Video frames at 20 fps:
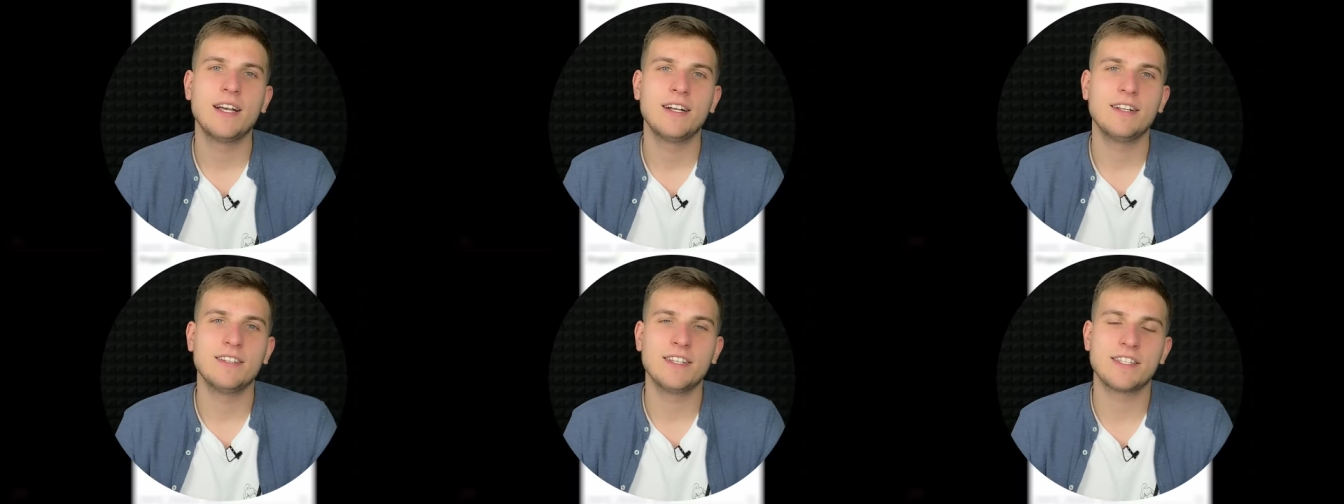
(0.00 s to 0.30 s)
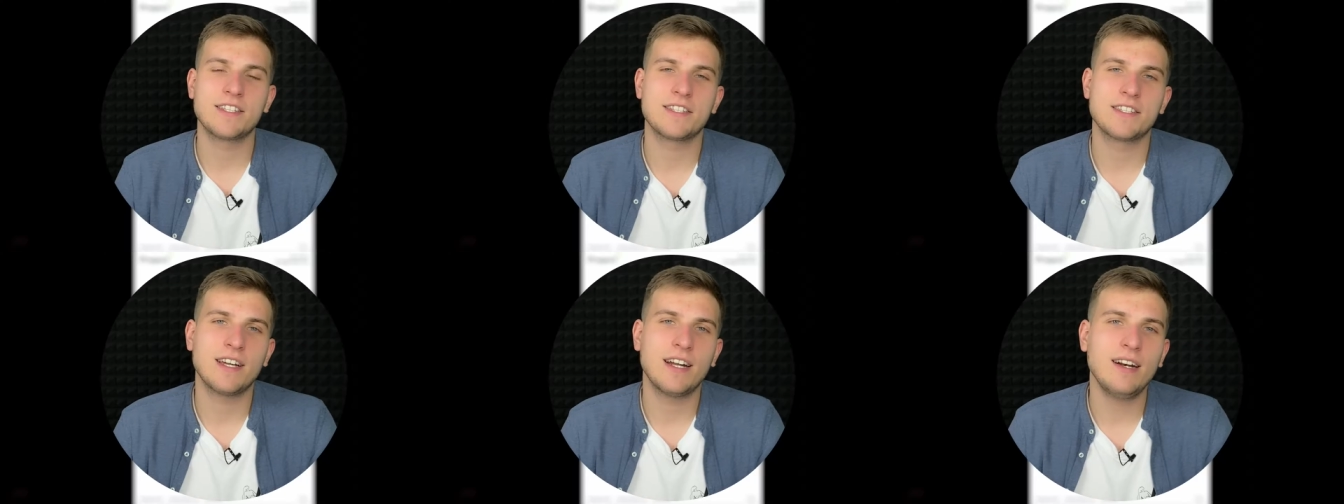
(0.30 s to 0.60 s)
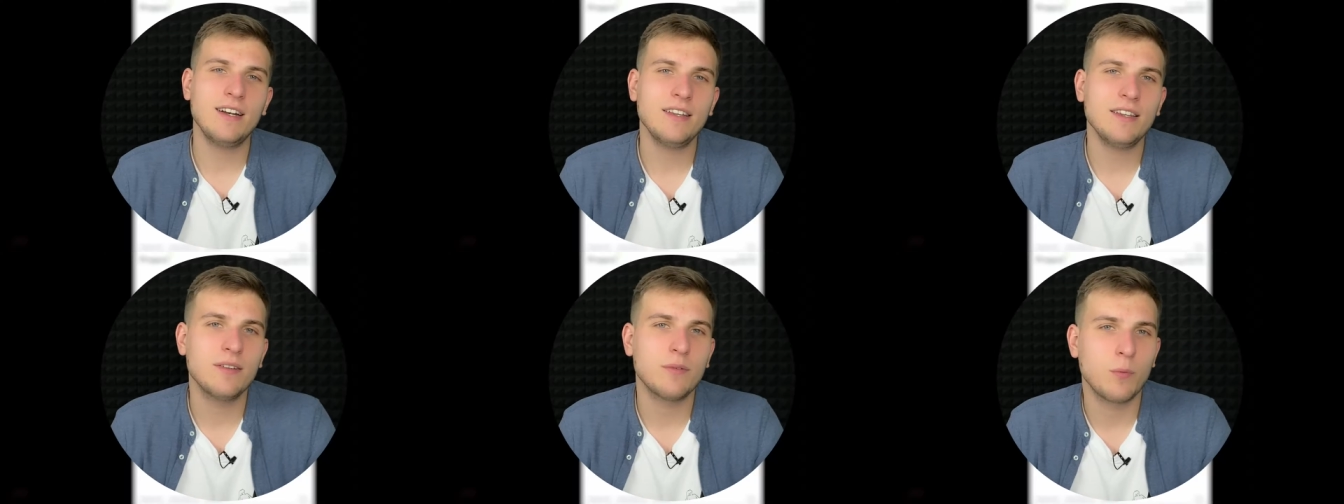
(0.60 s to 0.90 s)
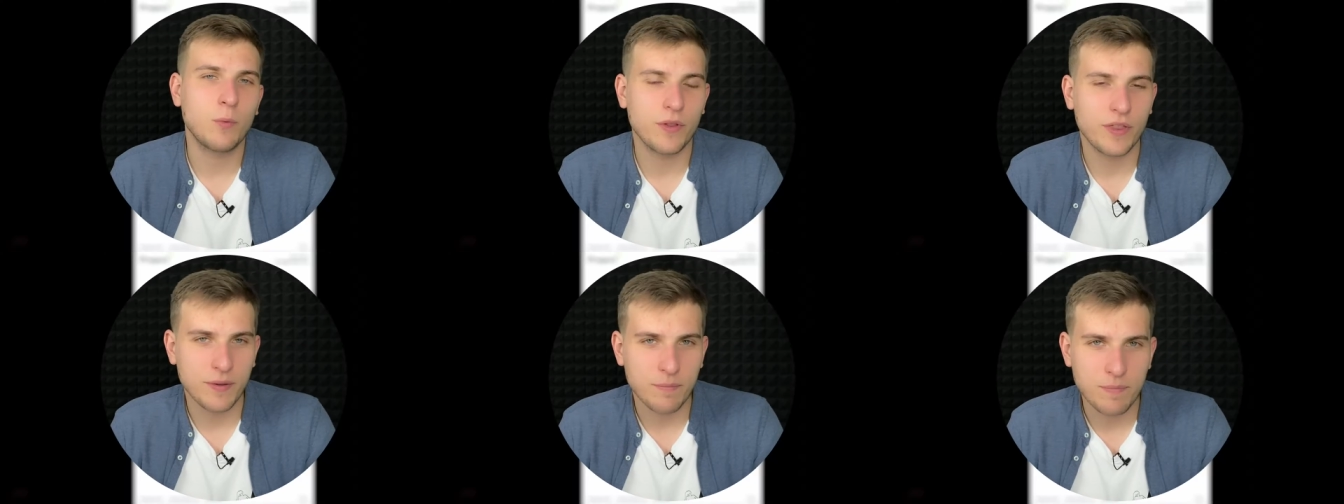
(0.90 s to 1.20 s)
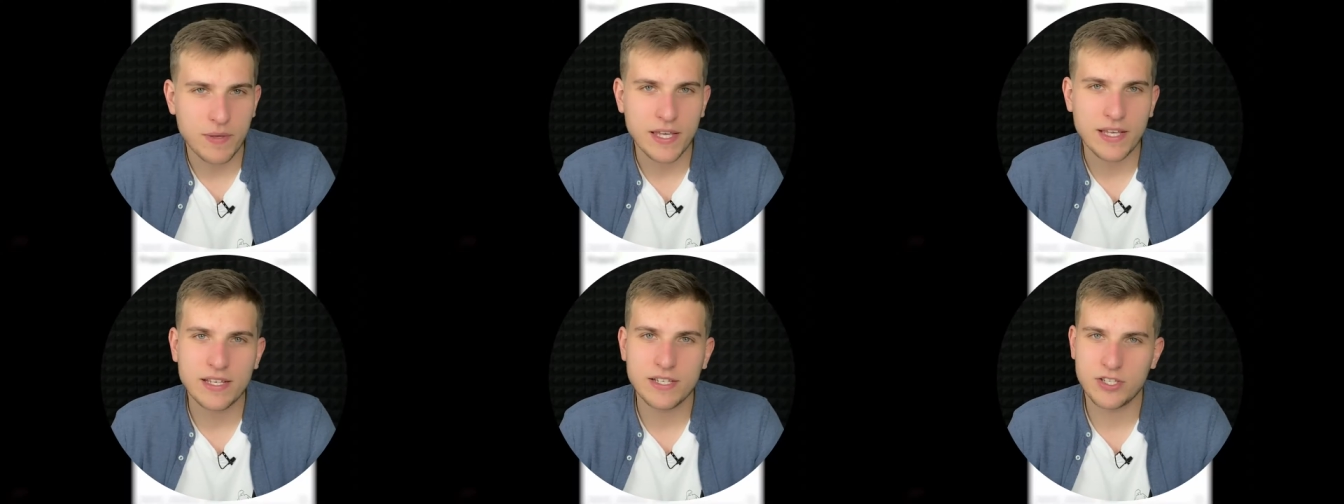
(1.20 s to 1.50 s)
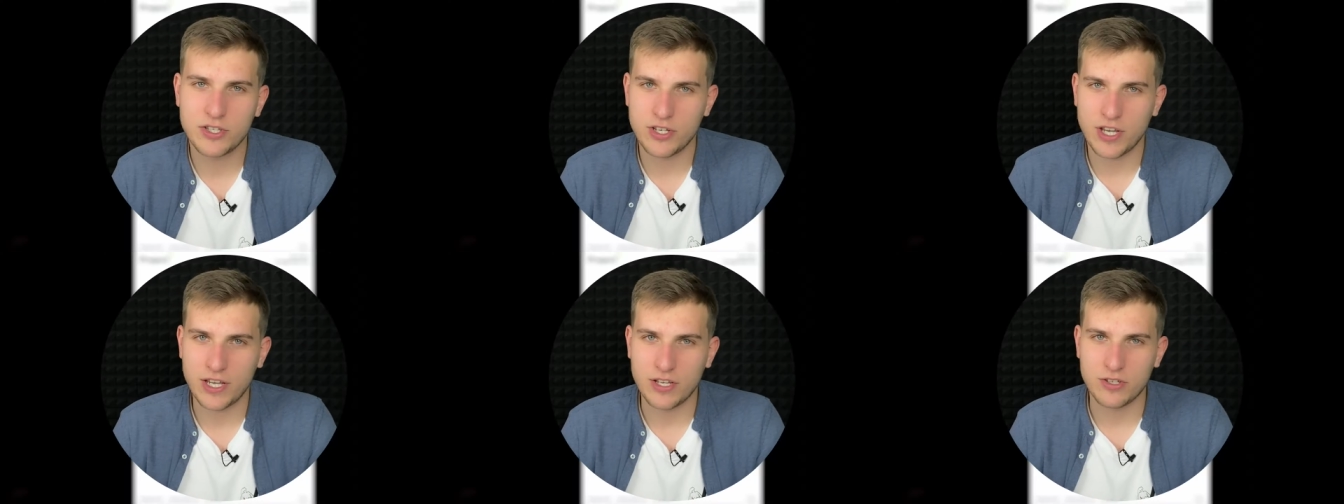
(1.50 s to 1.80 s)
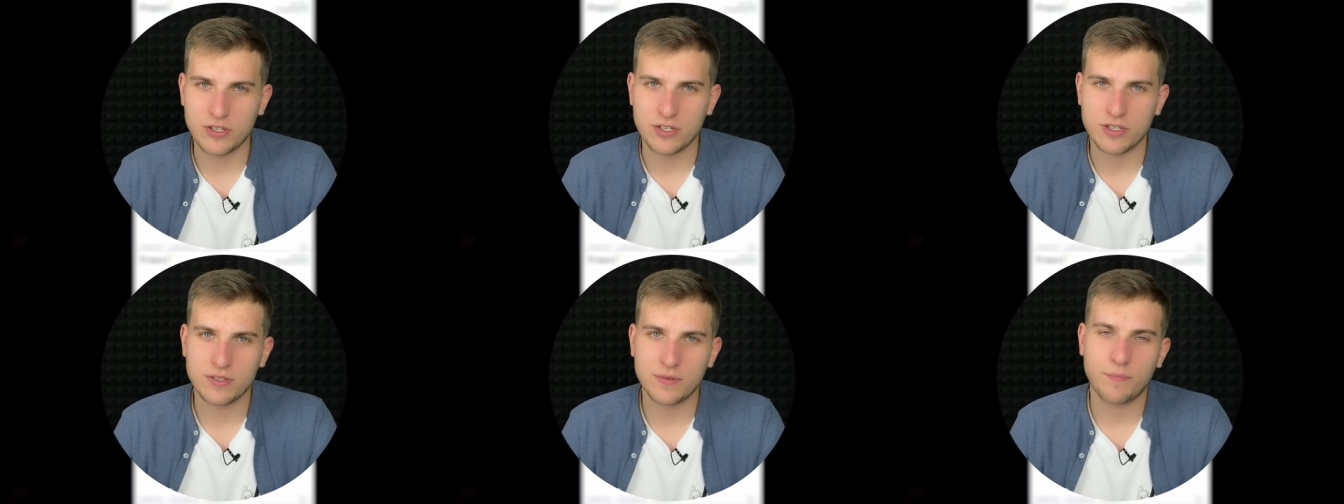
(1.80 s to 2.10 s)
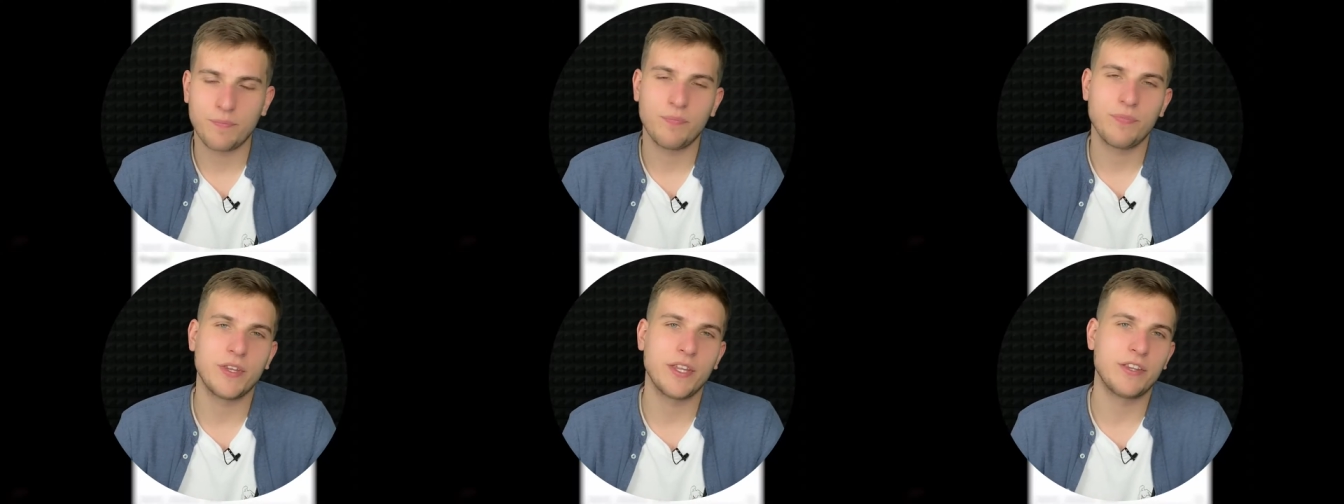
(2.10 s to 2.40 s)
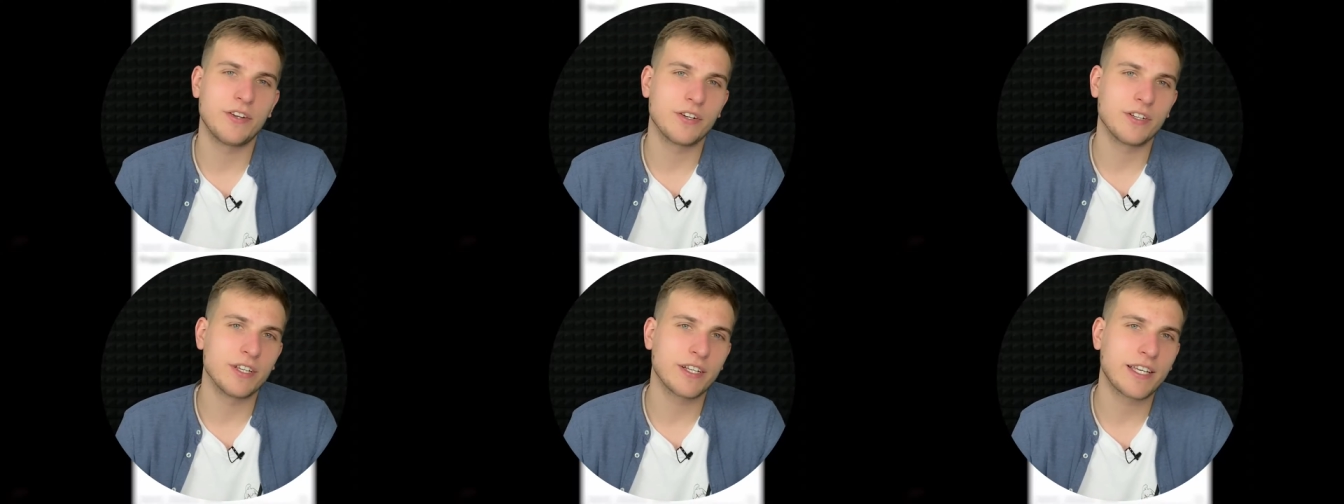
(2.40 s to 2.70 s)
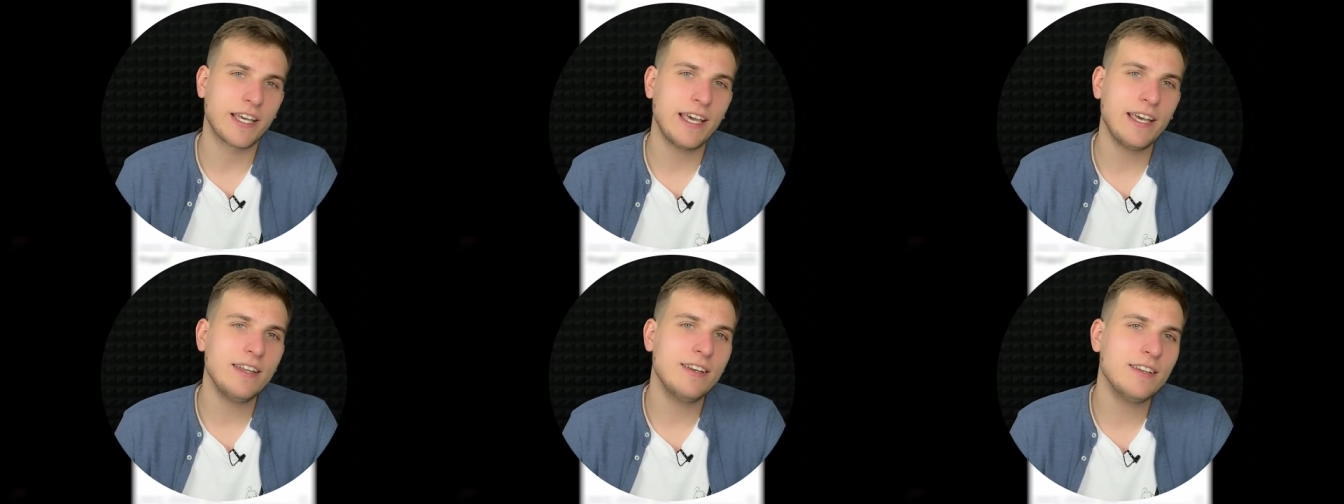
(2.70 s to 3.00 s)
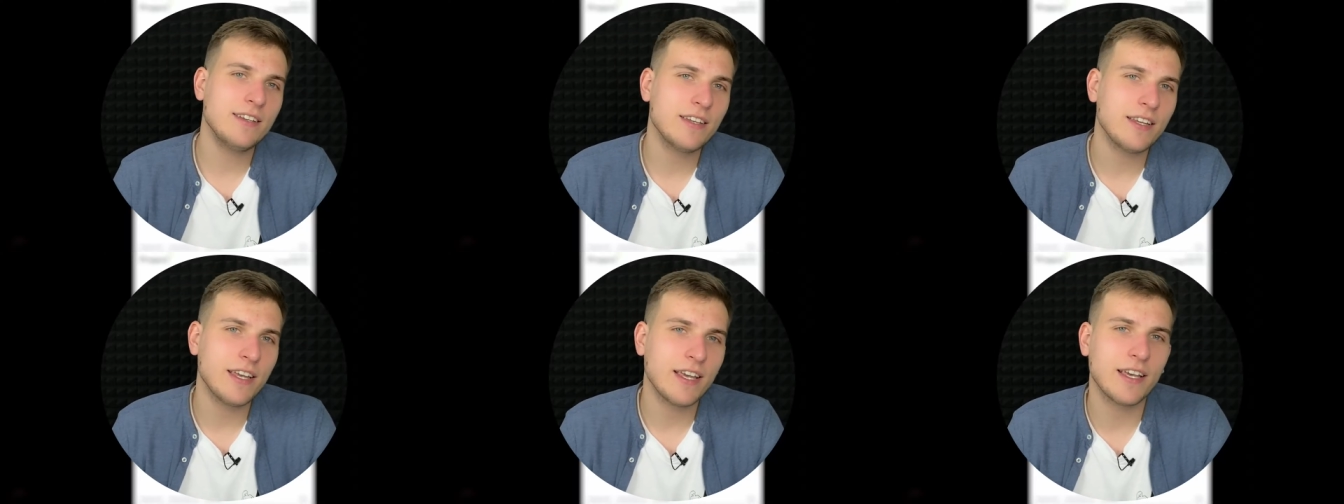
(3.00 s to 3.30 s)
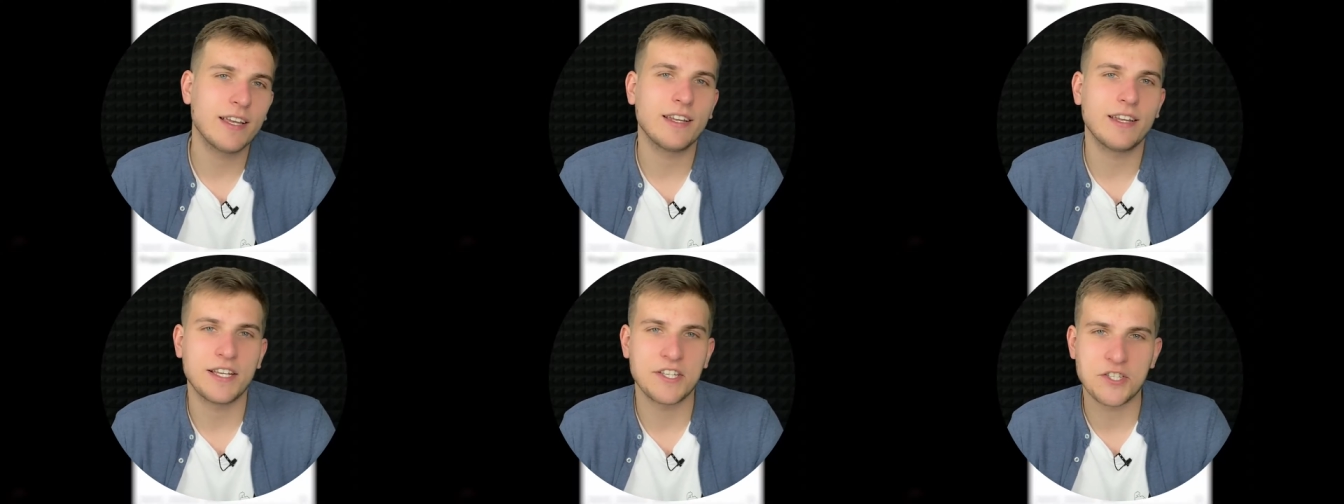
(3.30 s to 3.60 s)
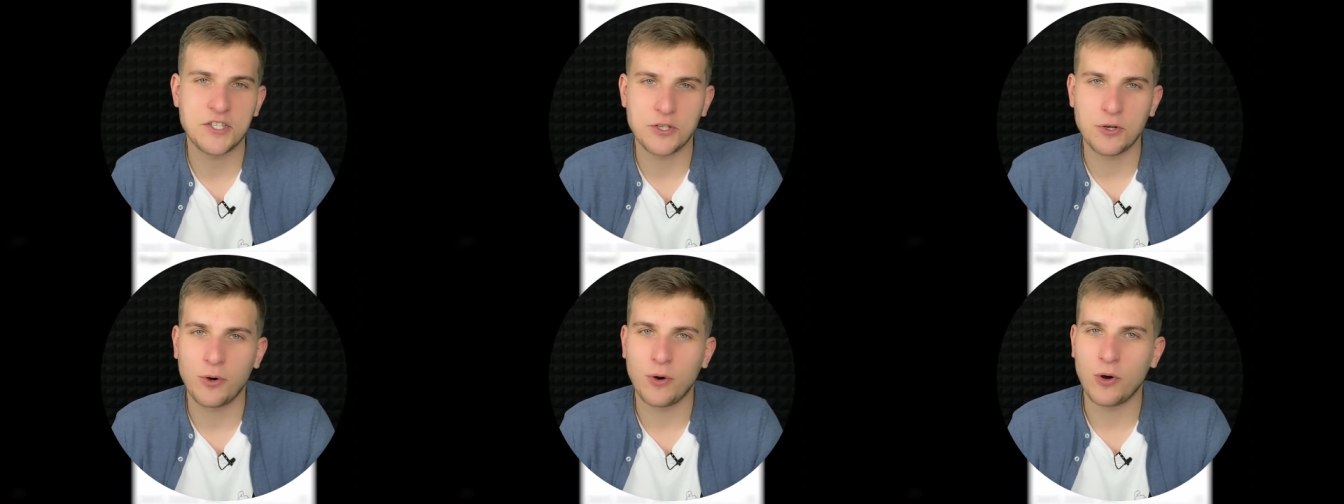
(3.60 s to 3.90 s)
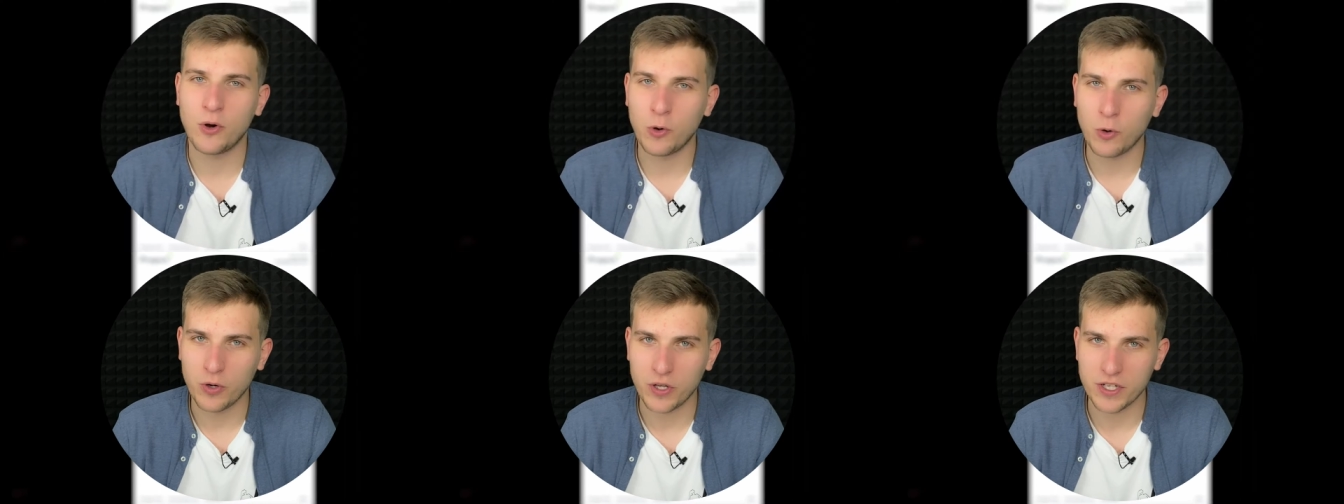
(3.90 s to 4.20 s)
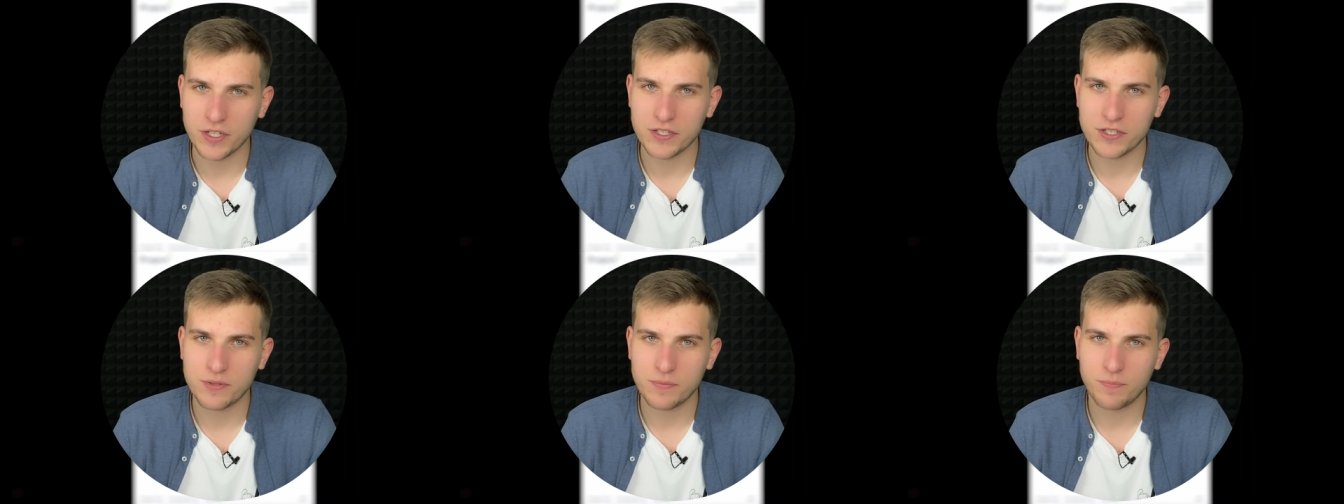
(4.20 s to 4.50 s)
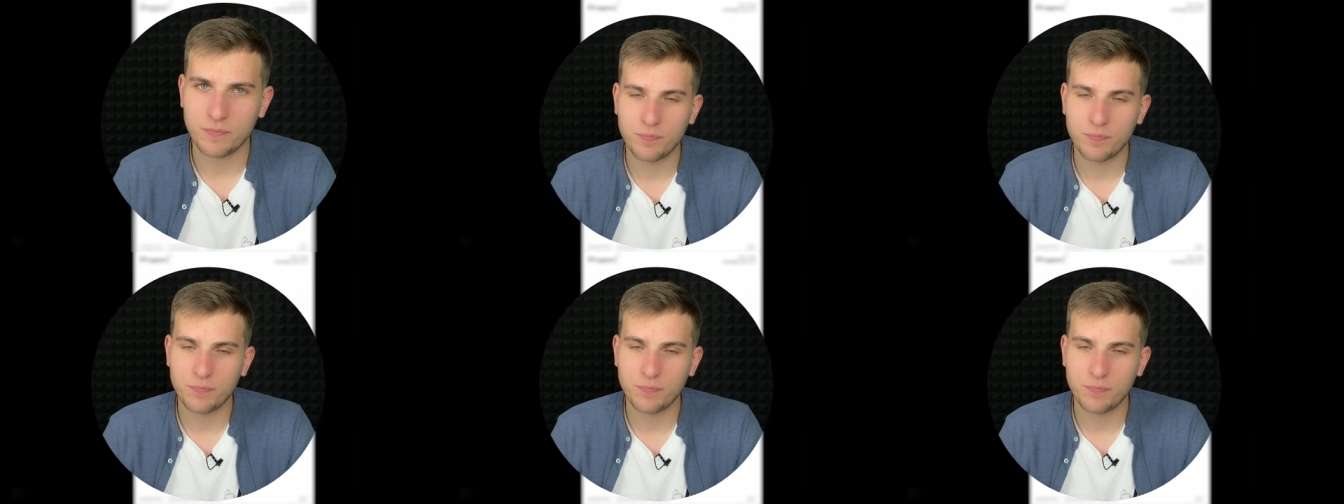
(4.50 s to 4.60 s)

Let's start with the biggest changes that are located in S E O audits.